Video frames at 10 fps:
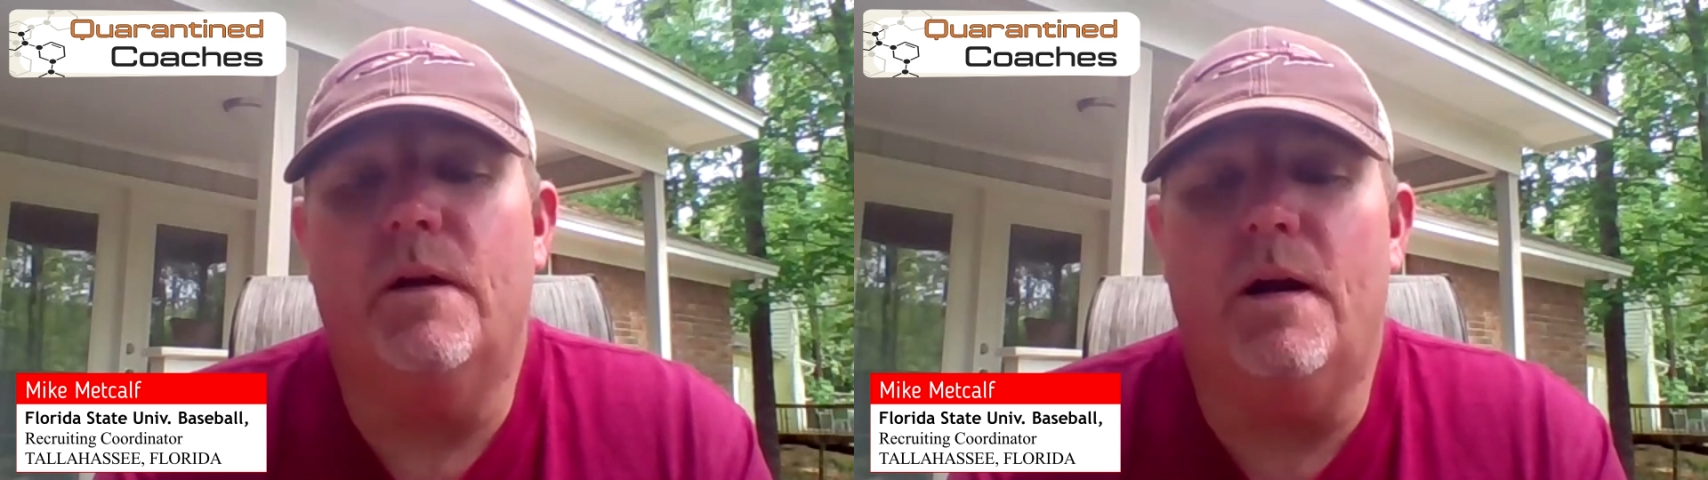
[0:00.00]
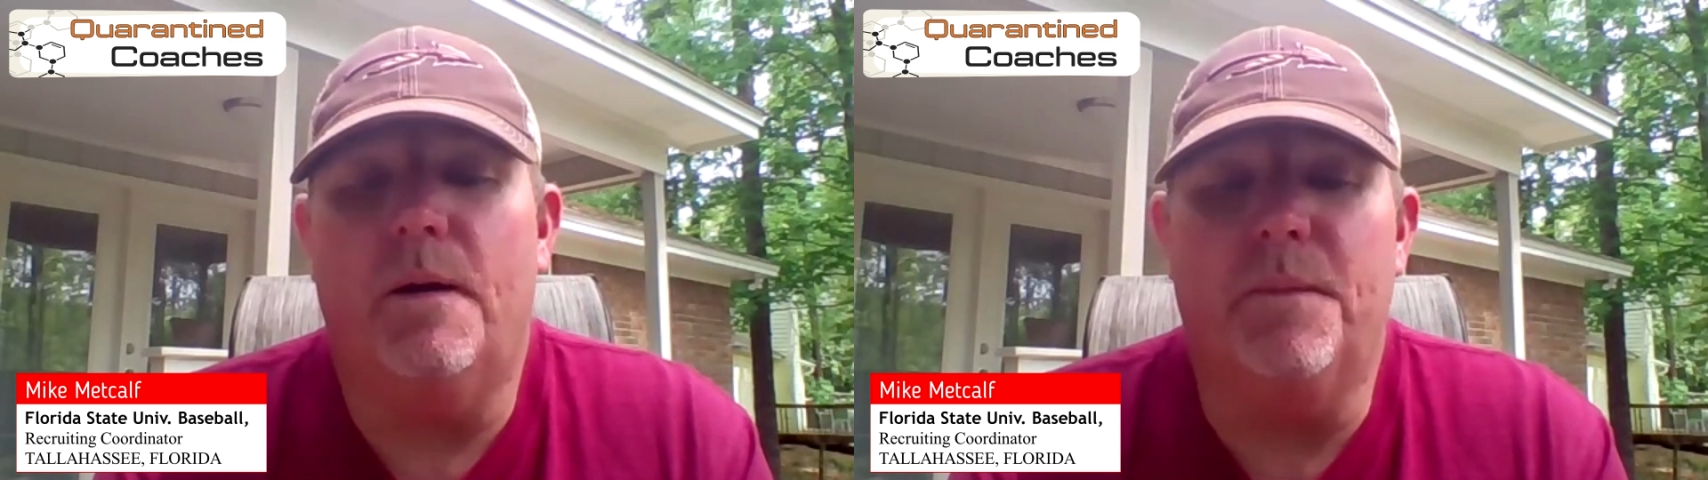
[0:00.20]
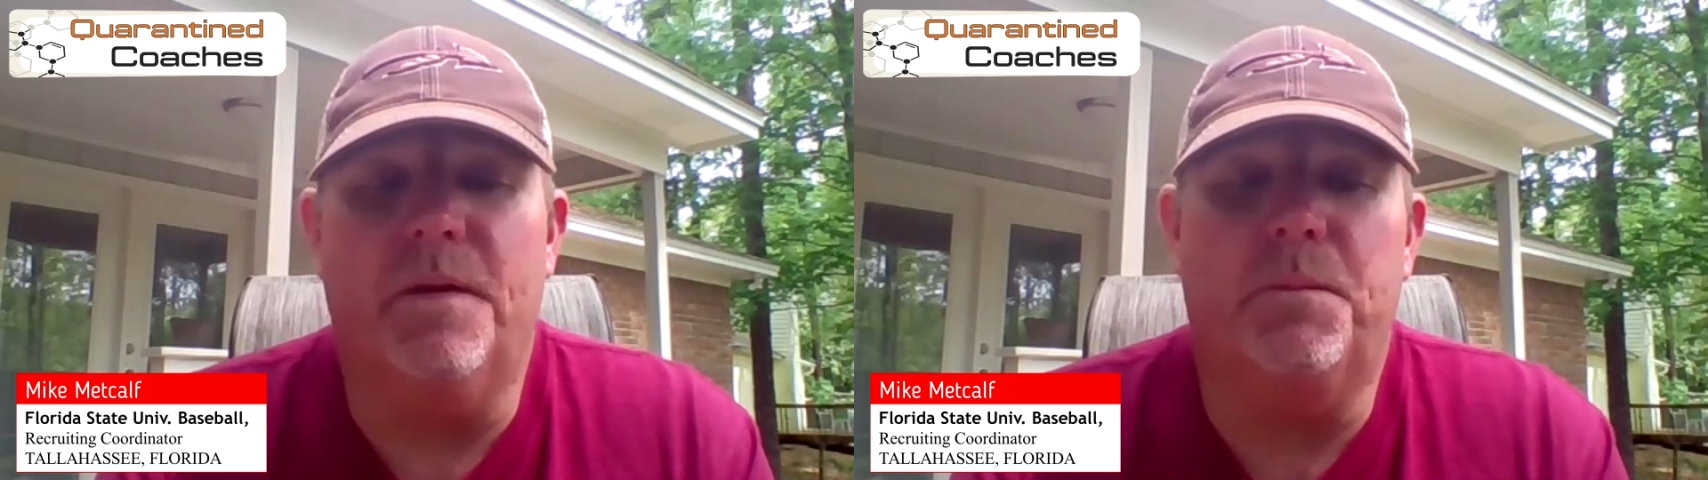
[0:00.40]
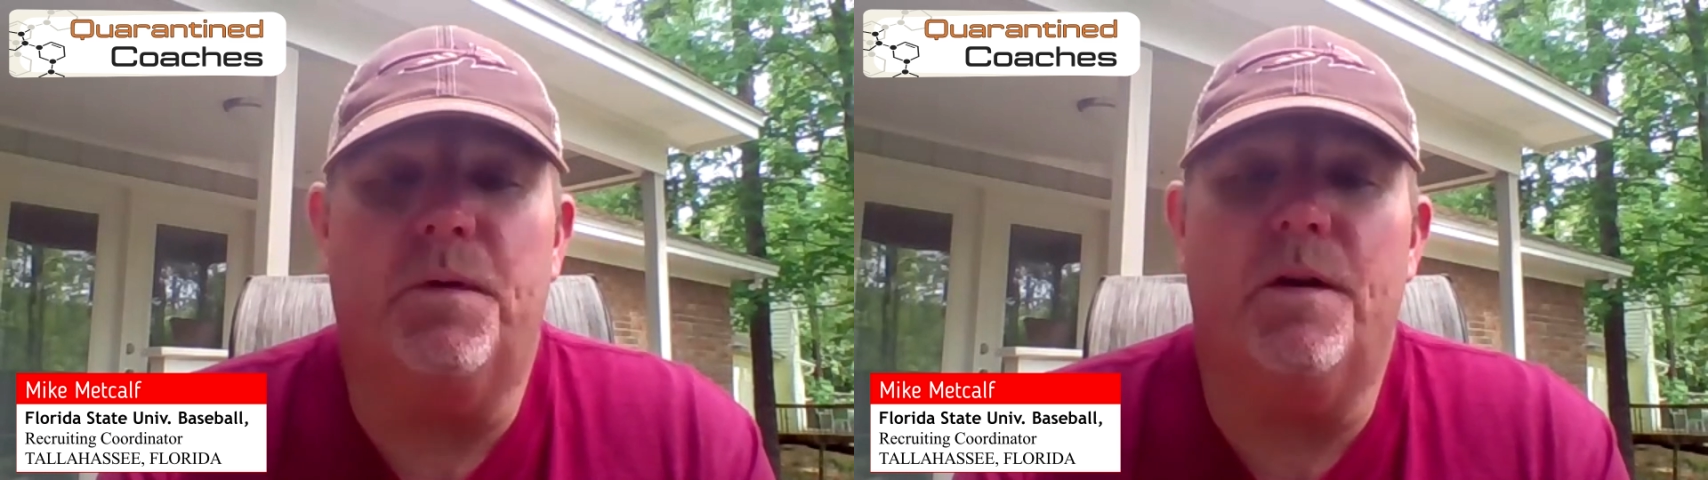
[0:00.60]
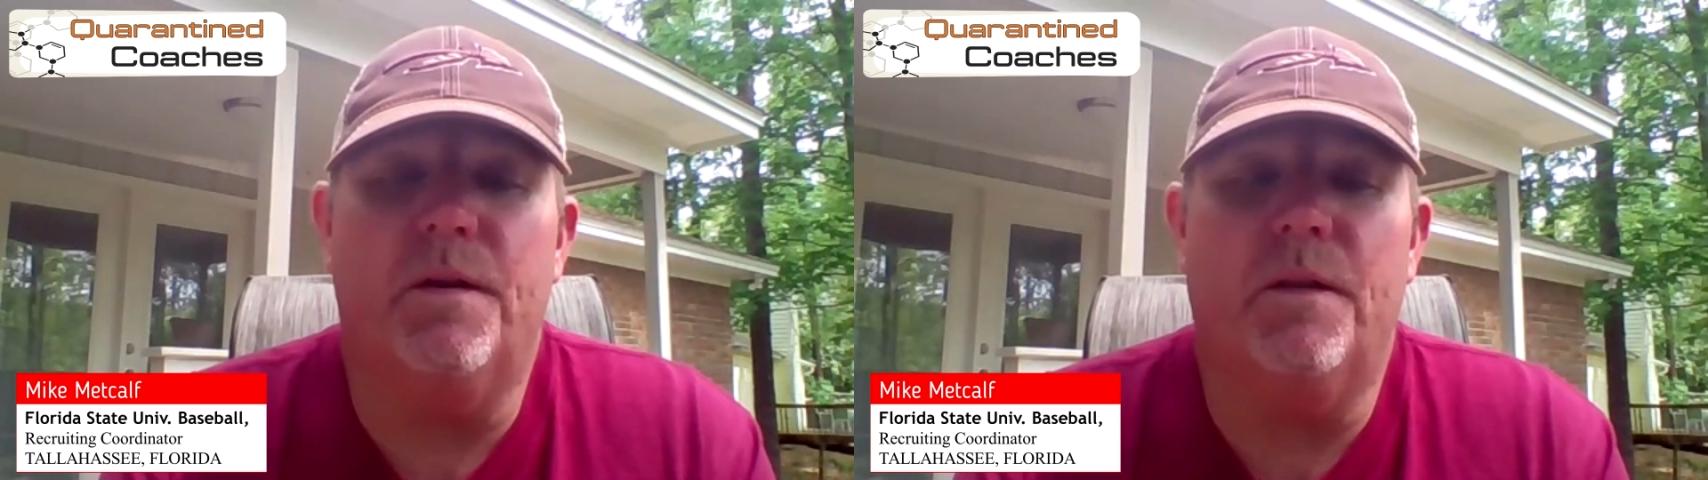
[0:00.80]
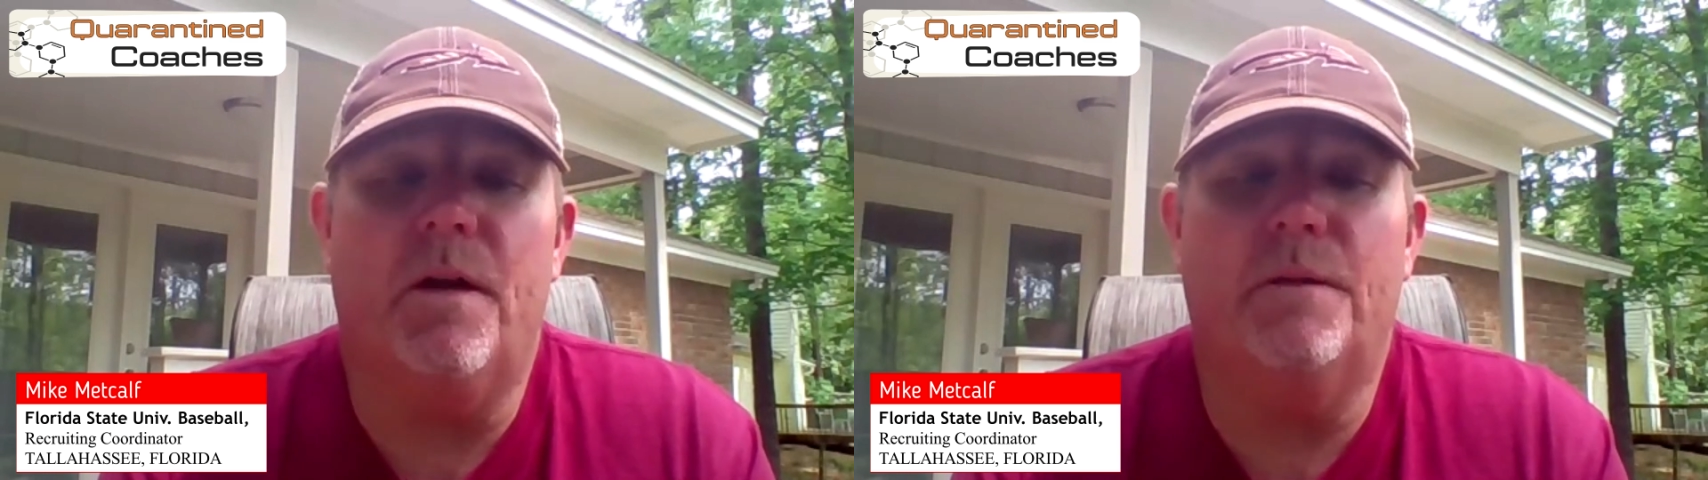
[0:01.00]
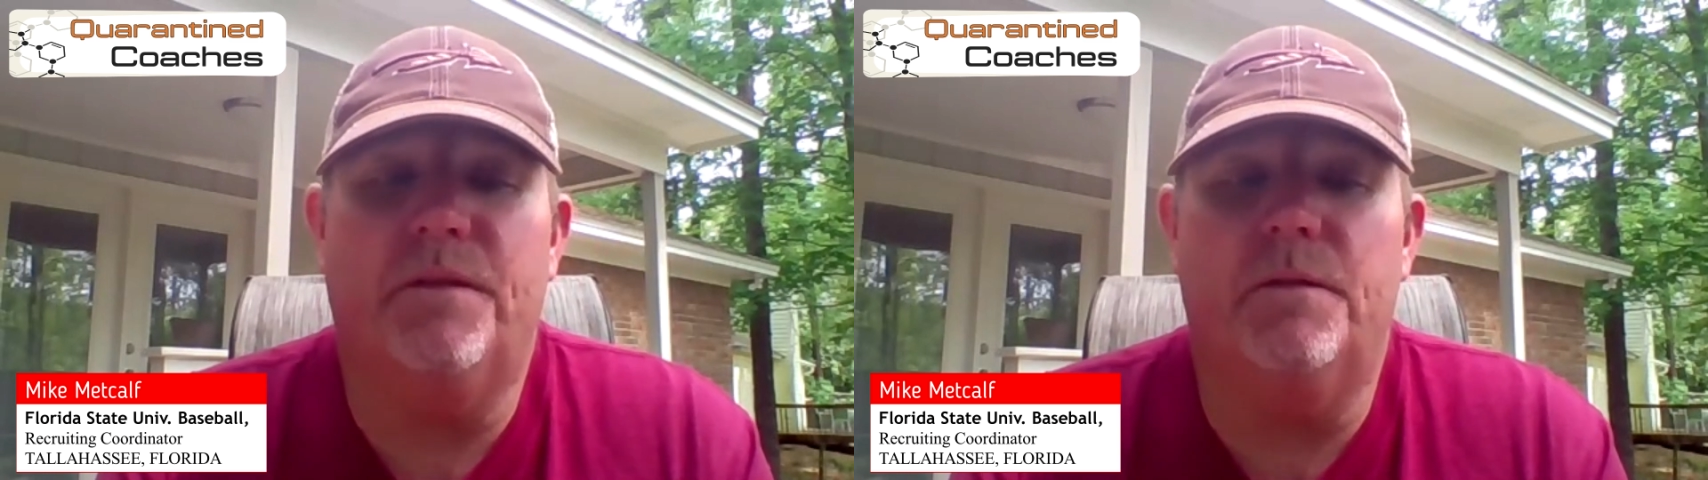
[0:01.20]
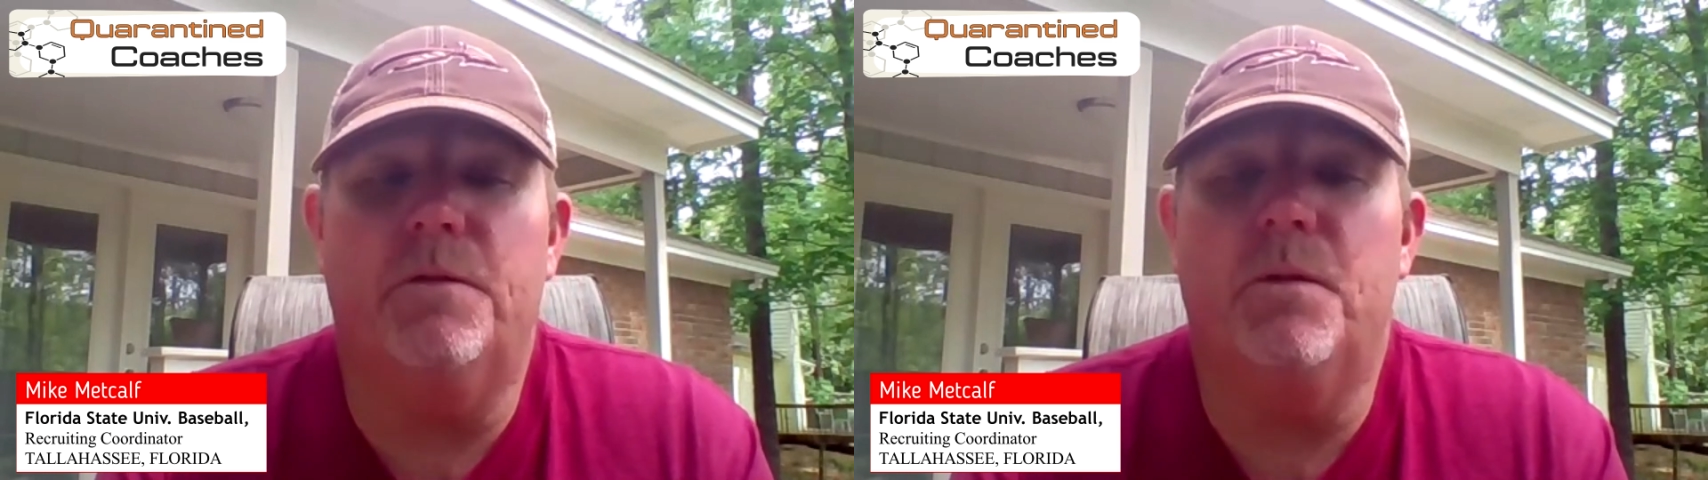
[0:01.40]
Um, he brought in a lot of
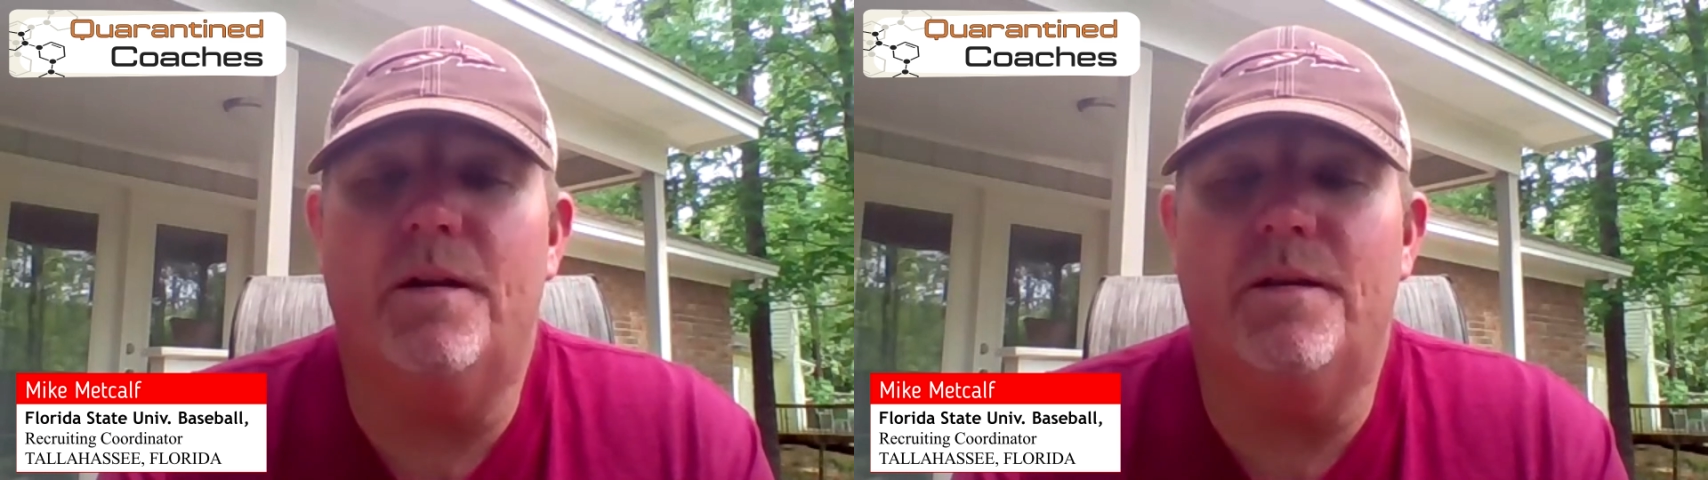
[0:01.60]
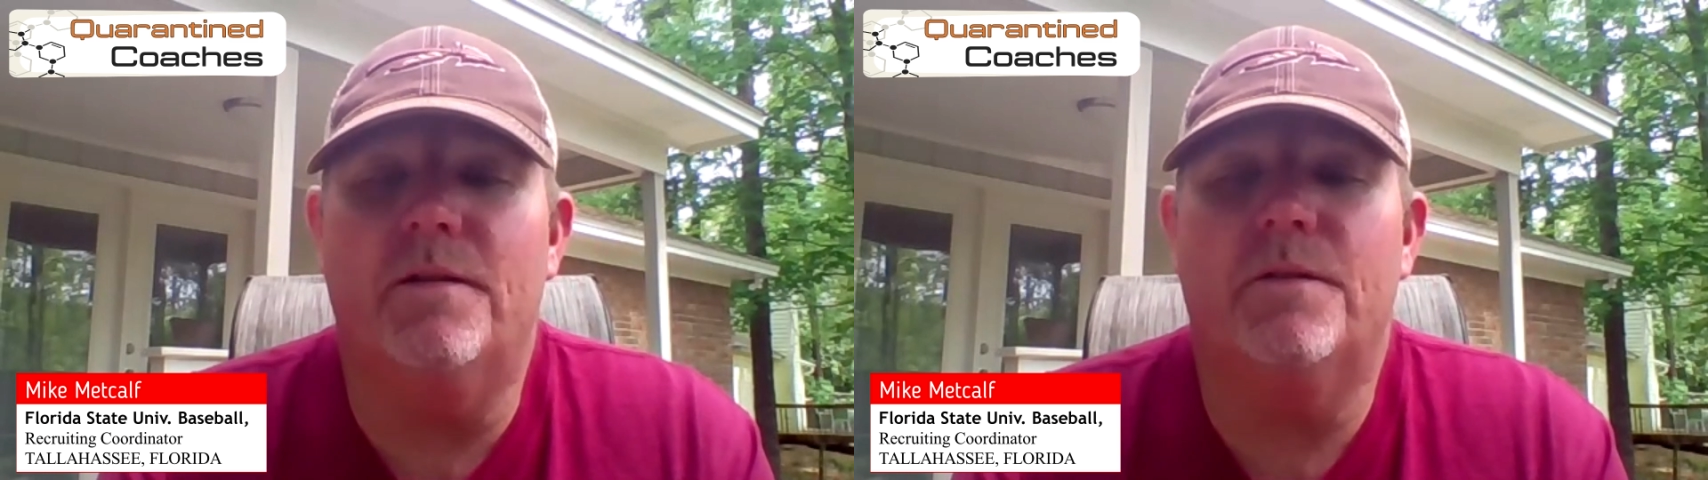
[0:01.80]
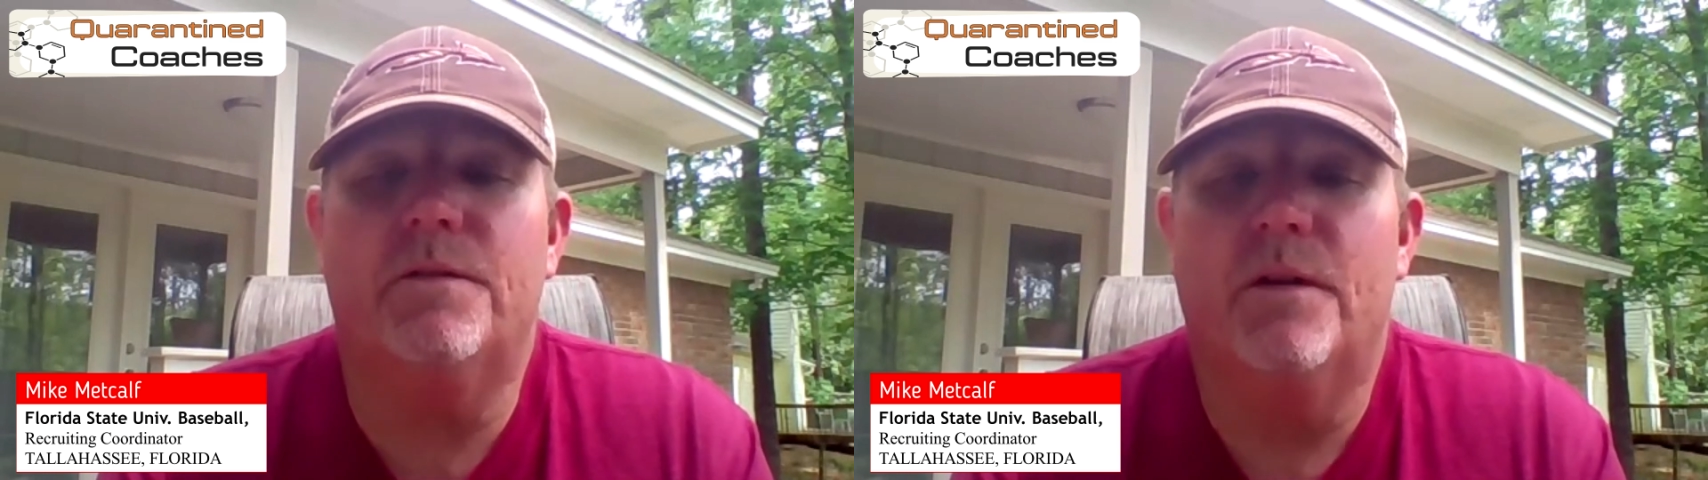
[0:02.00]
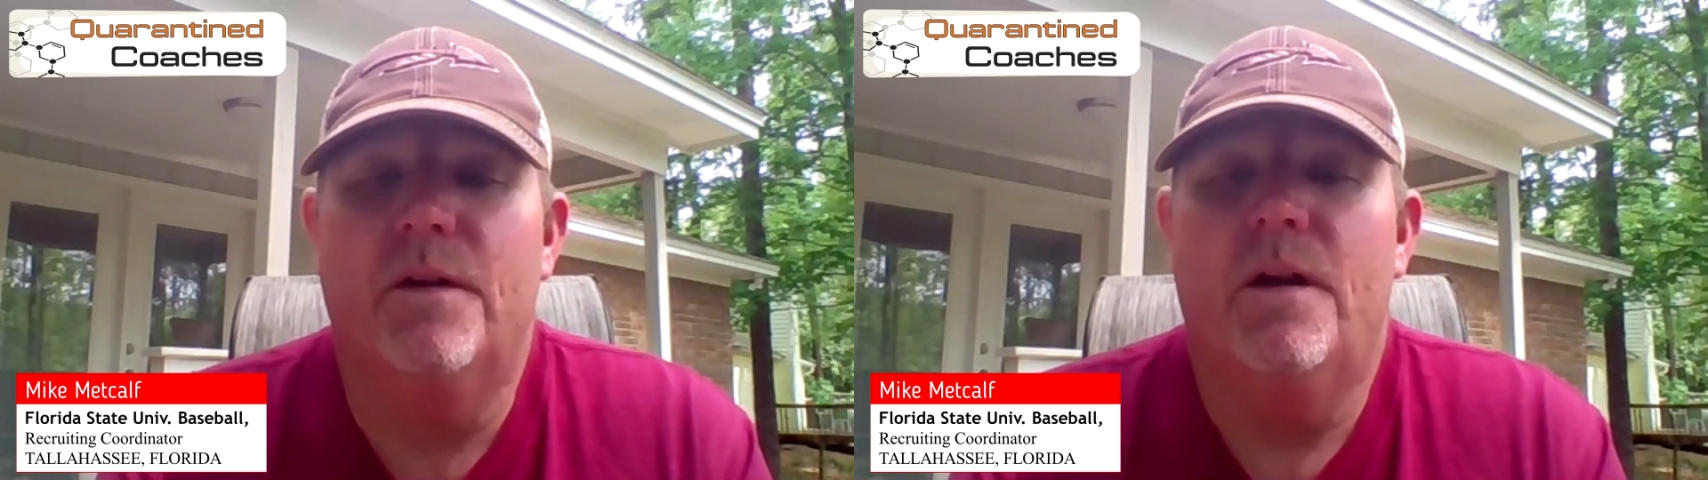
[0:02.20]
new ideas